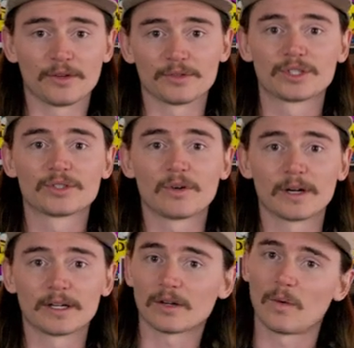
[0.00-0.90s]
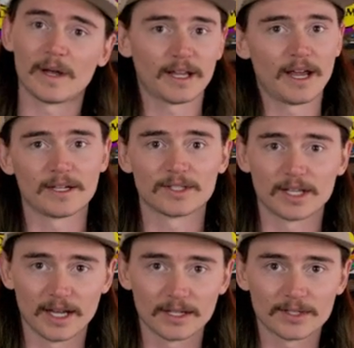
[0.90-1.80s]
those short, quick
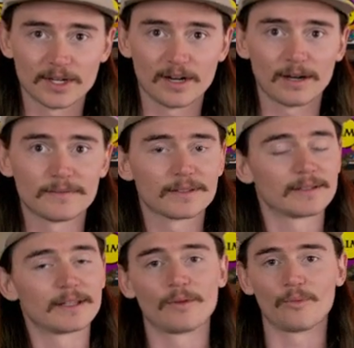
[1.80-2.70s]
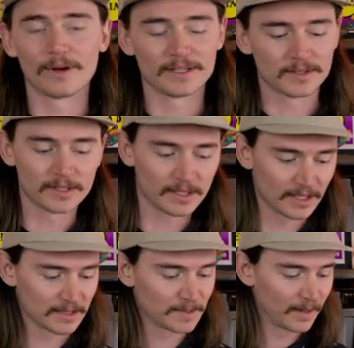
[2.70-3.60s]
edge-to-edge -edge carves. It was
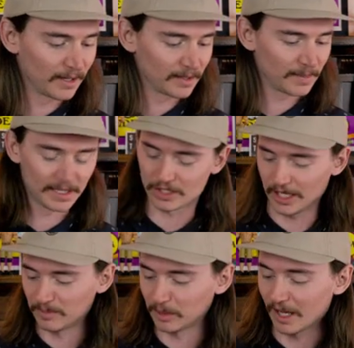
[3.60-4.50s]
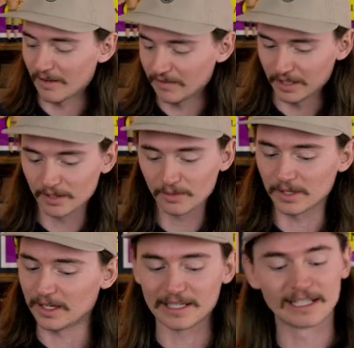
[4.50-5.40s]
inspired by Jake Blauvelt,
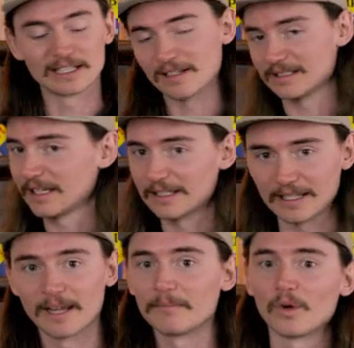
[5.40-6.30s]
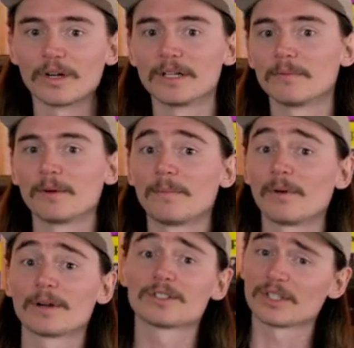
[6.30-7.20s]
where he does like that more nimble
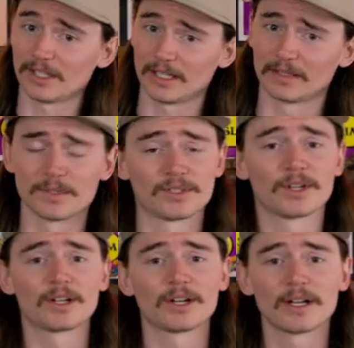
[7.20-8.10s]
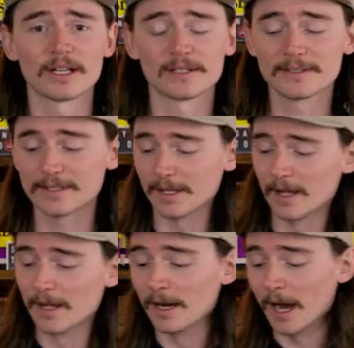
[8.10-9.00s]
board, just like the Berzerker is.
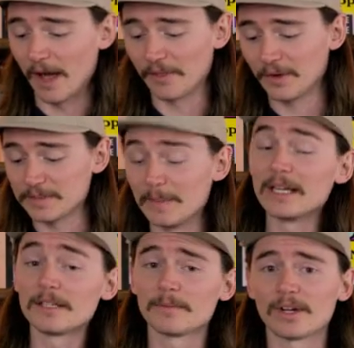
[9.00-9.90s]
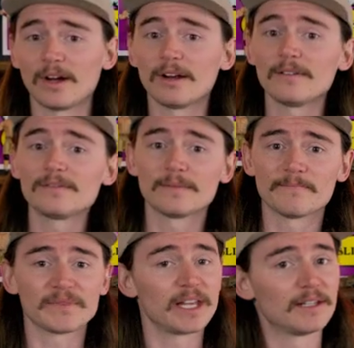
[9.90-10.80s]
On those medium carves,
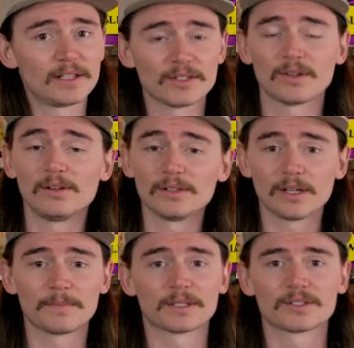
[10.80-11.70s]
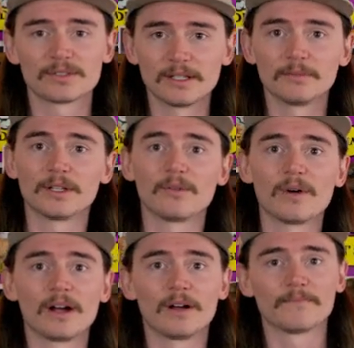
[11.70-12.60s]
it does hold up extremely
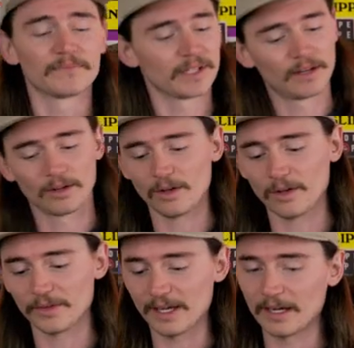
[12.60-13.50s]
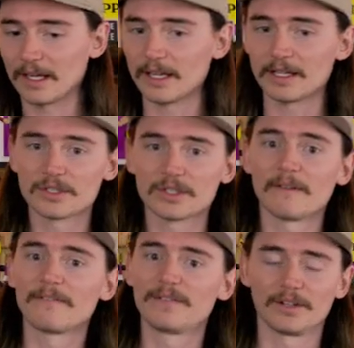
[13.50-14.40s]
well. It'll hold that edge,
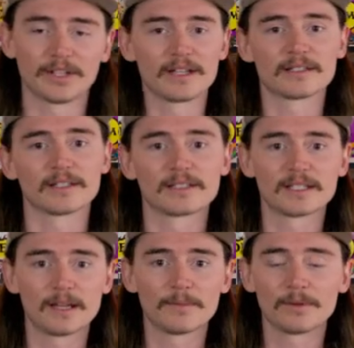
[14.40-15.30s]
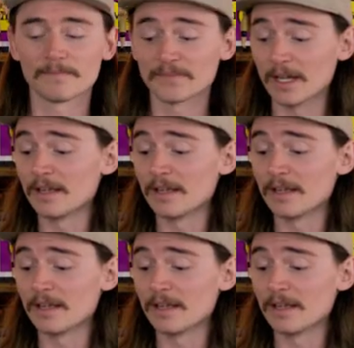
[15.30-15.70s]
feel nice and stable,